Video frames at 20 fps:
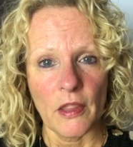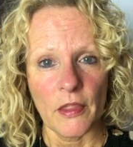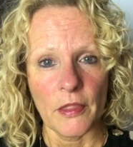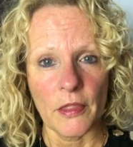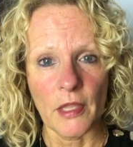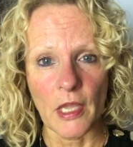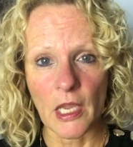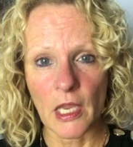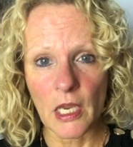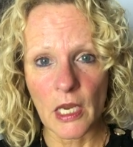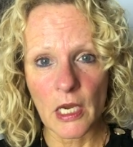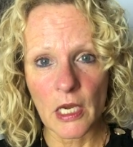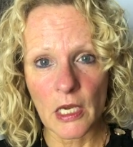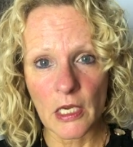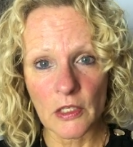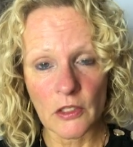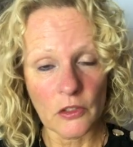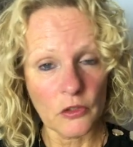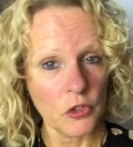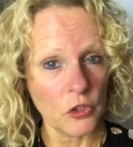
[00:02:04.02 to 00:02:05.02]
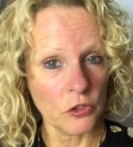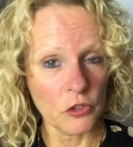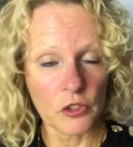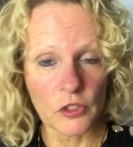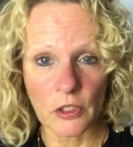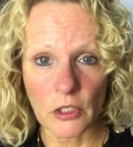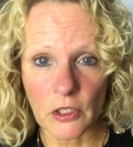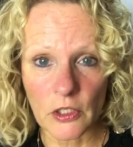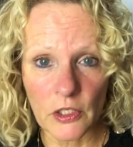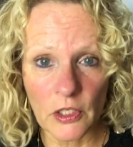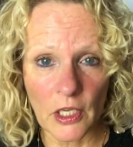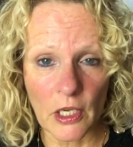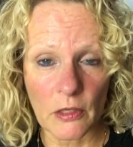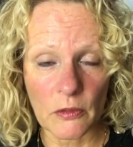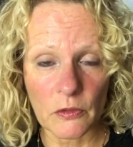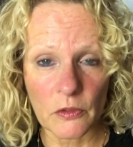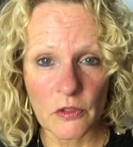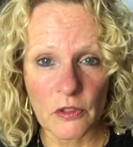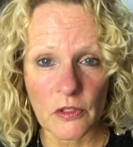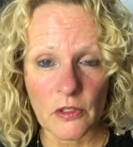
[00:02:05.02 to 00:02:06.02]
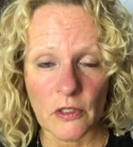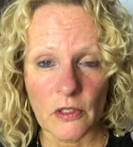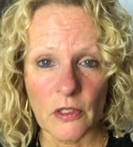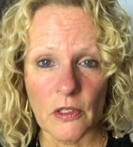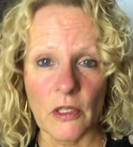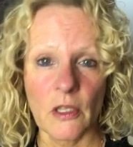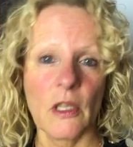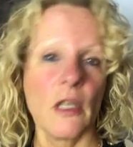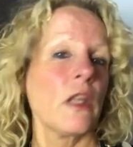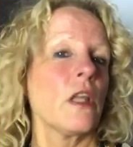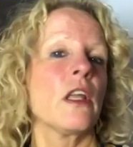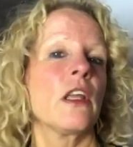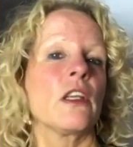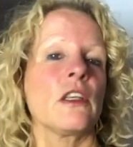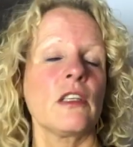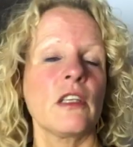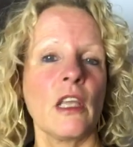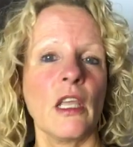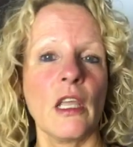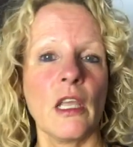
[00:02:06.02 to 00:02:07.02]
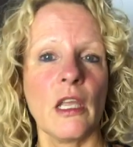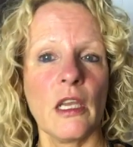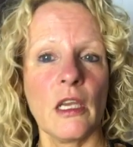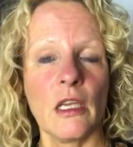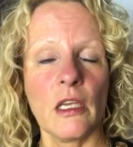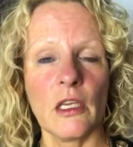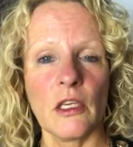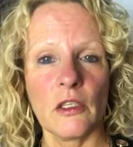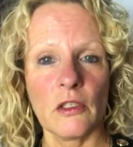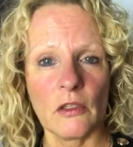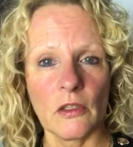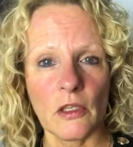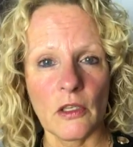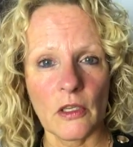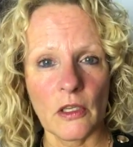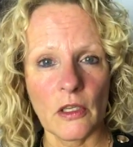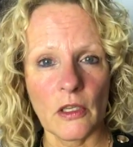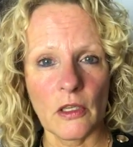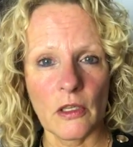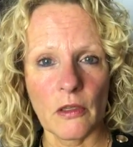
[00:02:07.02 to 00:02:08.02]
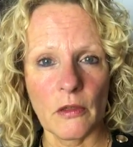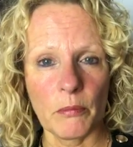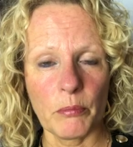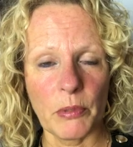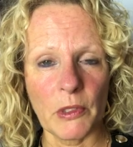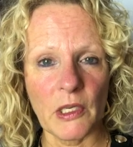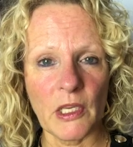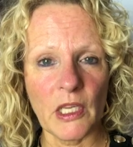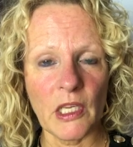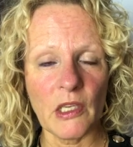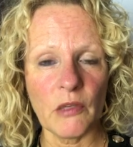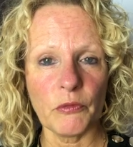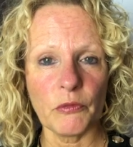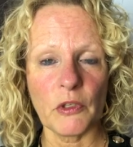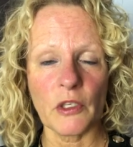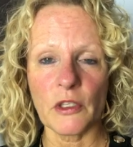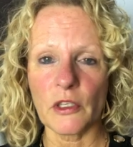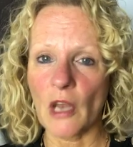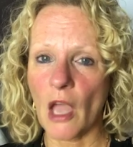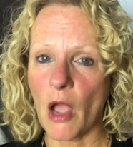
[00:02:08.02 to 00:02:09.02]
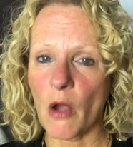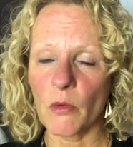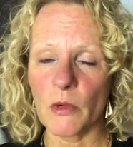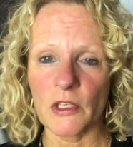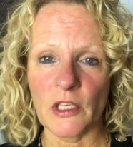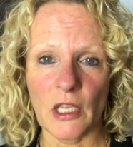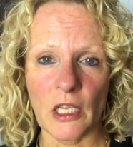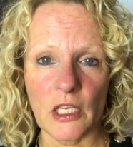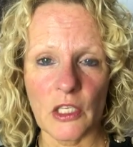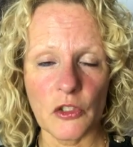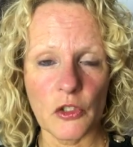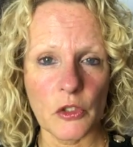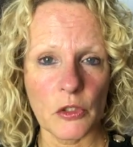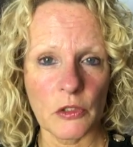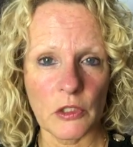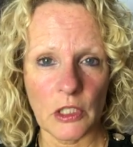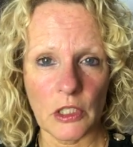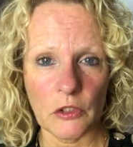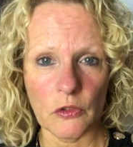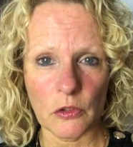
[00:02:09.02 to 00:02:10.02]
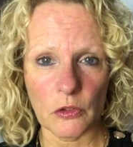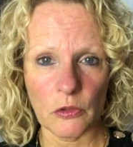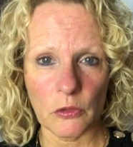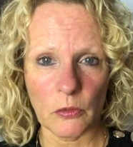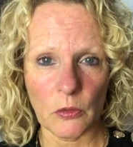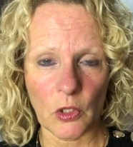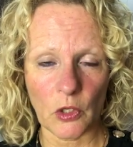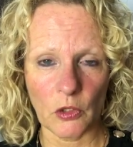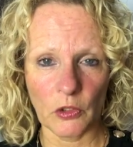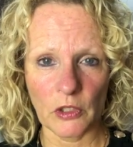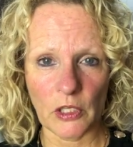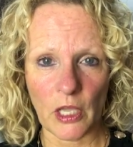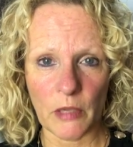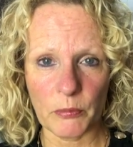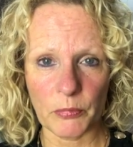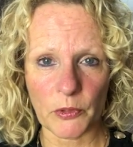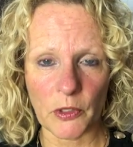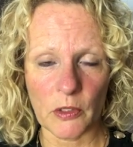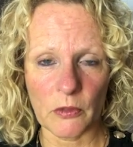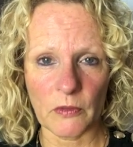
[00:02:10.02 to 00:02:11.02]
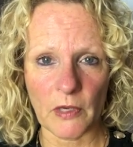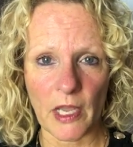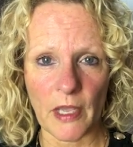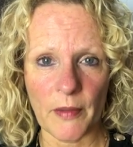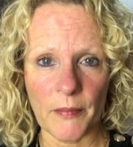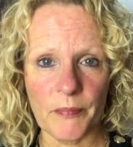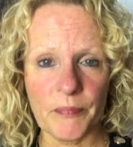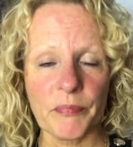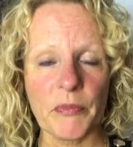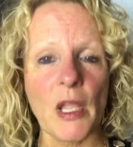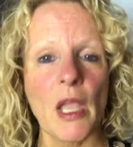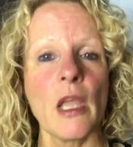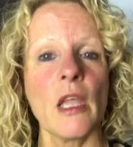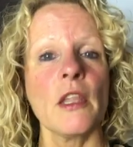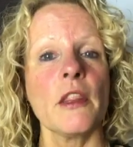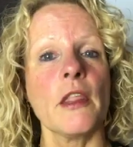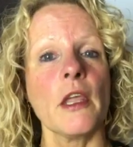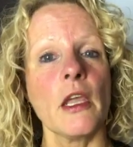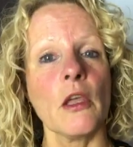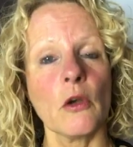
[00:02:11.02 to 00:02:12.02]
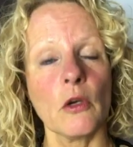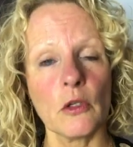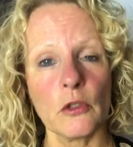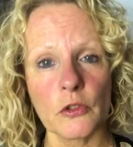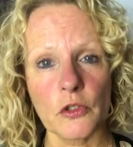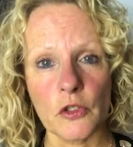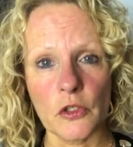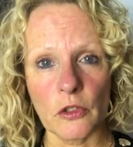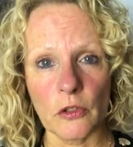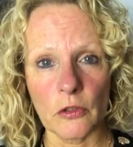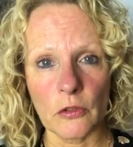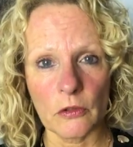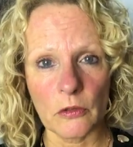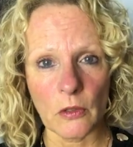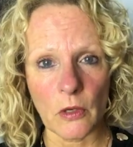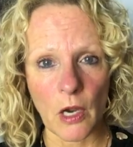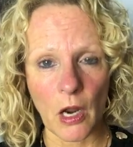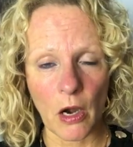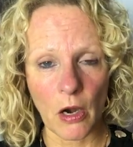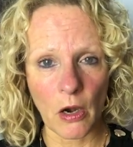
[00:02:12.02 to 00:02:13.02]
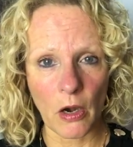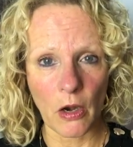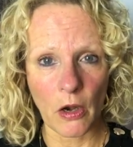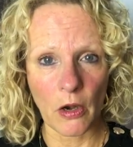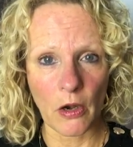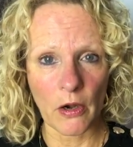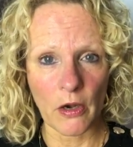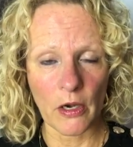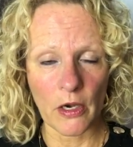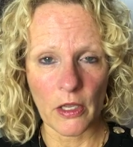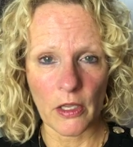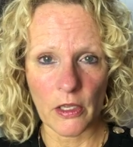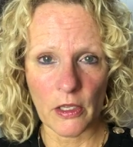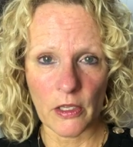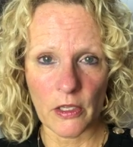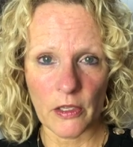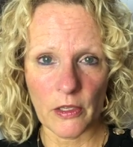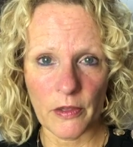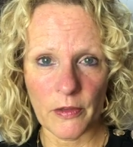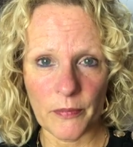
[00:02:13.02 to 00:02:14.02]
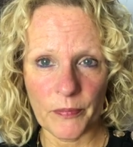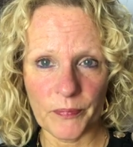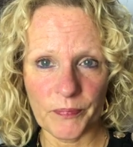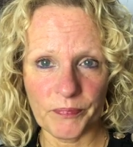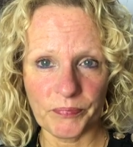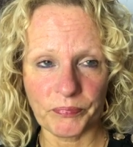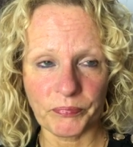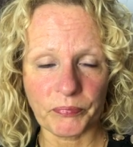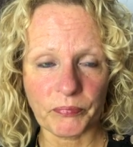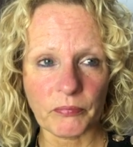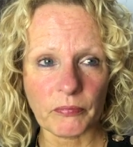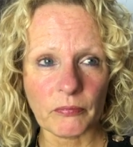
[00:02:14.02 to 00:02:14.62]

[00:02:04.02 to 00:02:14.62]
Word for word: They just started out. They uh, believe that nowadays you need to do an online program. They also are, um,